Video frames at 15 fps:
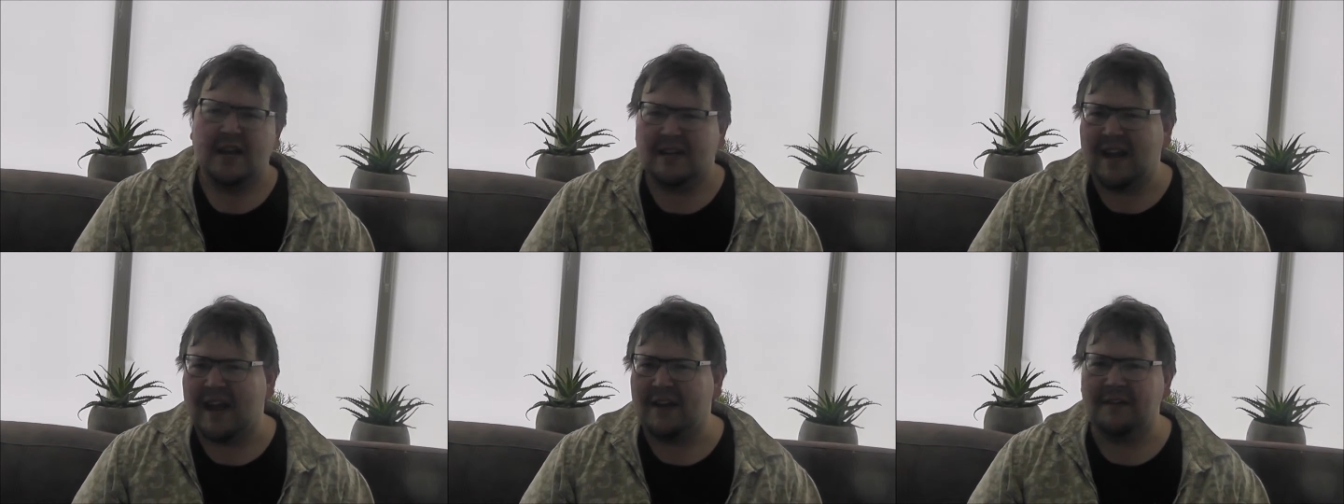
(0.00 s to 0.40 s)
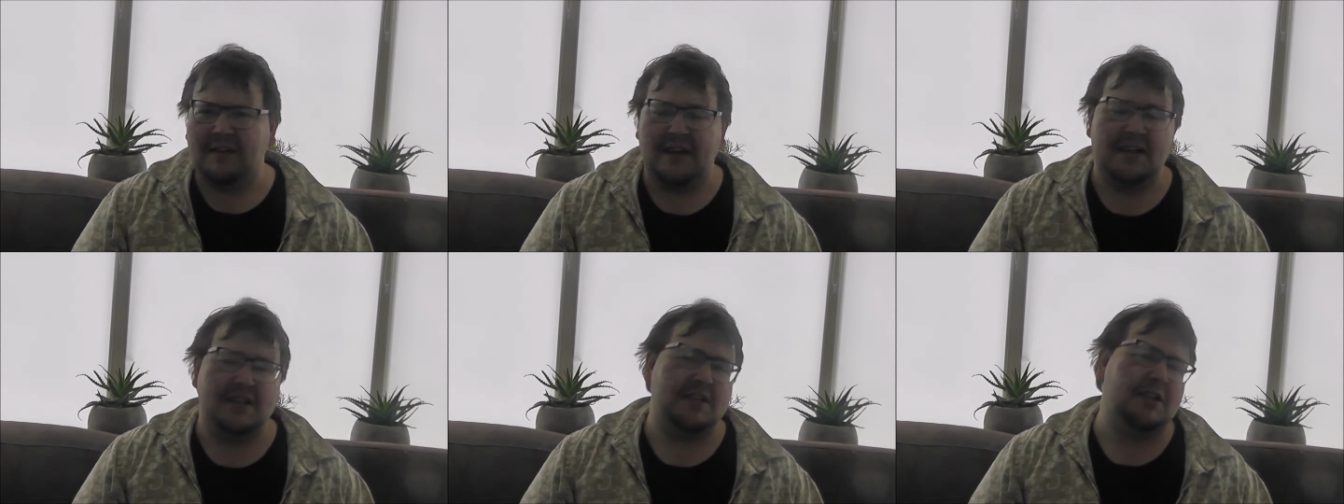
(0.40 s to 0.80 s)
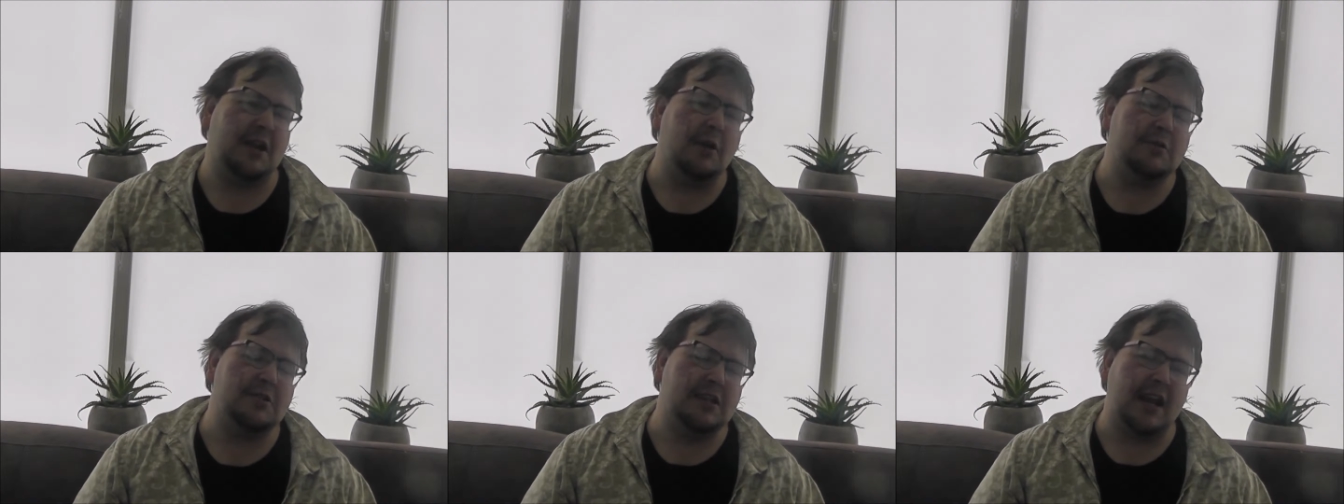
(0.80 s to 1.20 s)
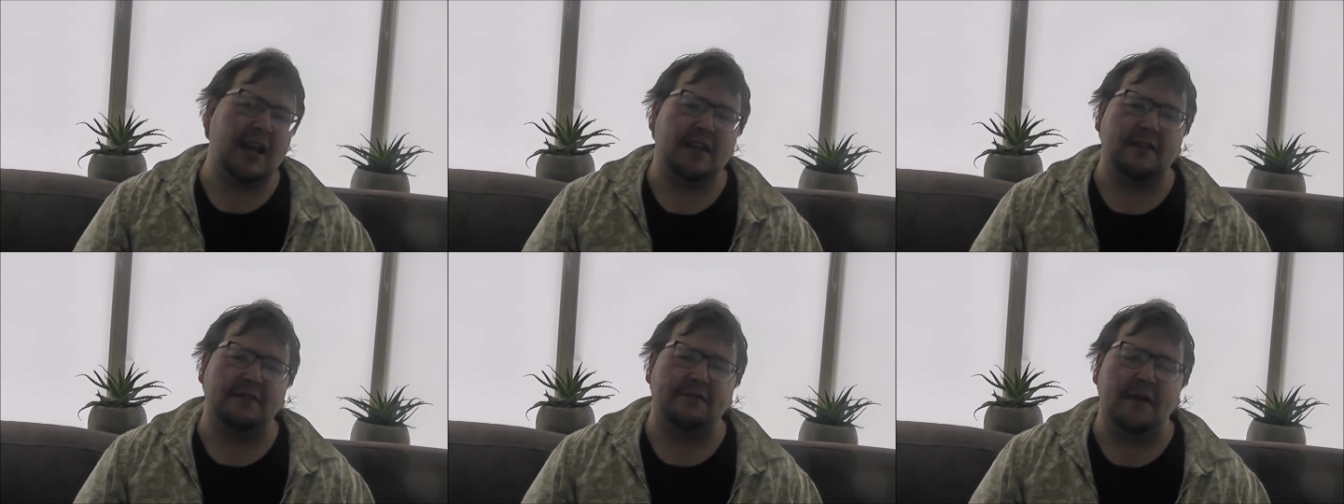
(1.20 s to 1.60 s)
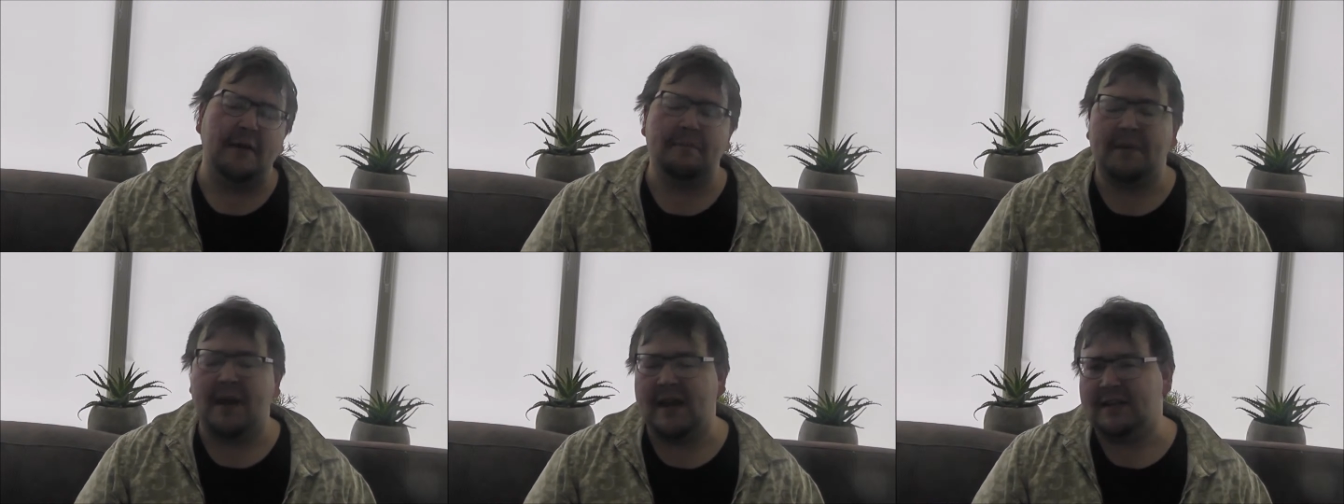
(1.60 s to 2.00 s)
Nowadays, go check the
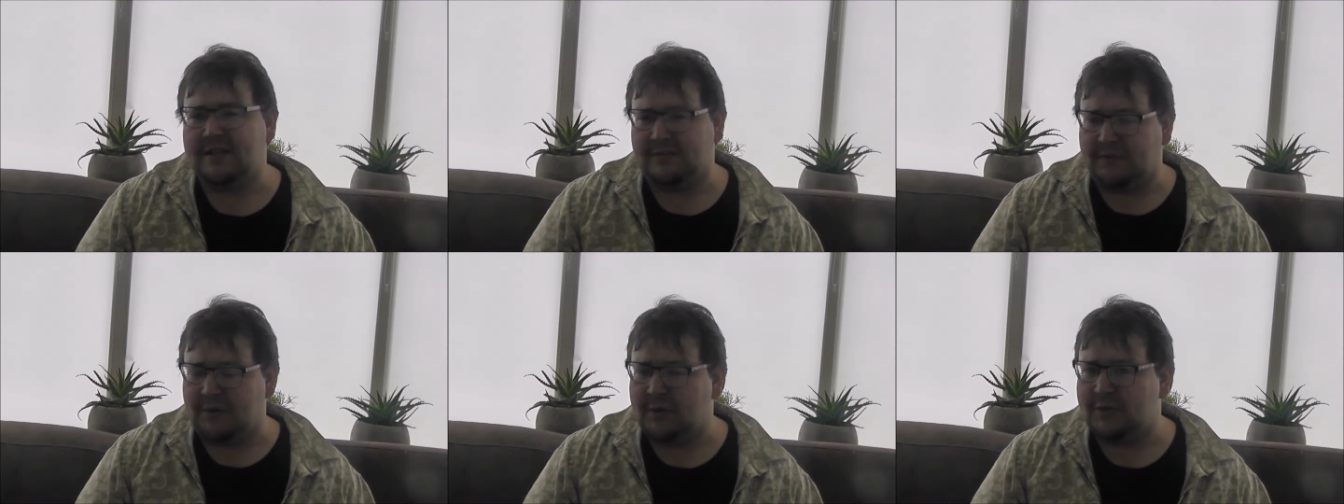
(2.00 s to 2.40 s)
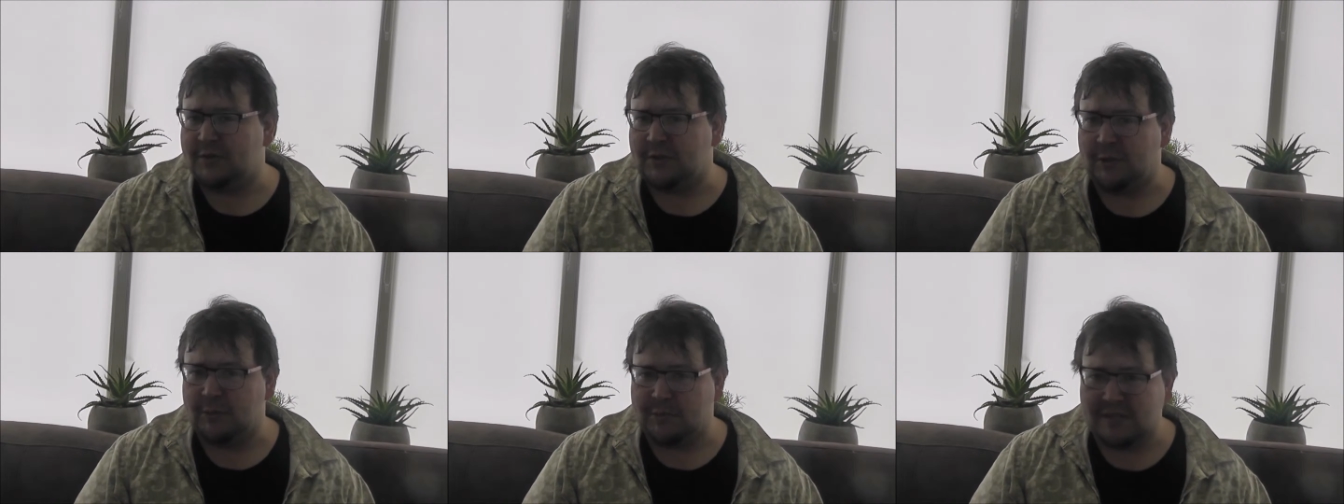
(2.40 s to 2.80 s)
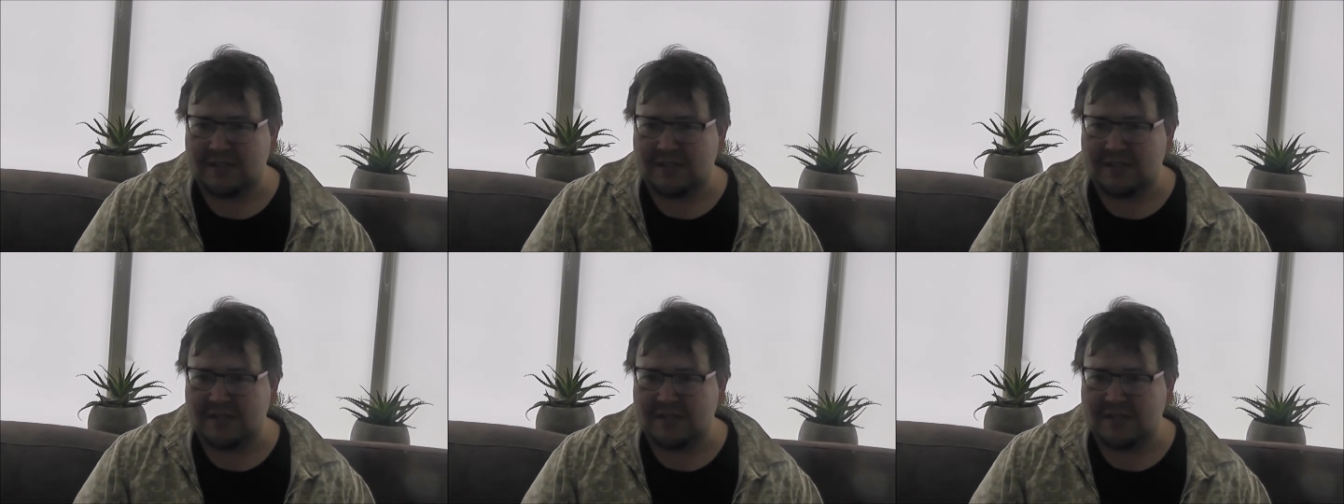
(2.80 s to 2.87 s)
front page of YouTube,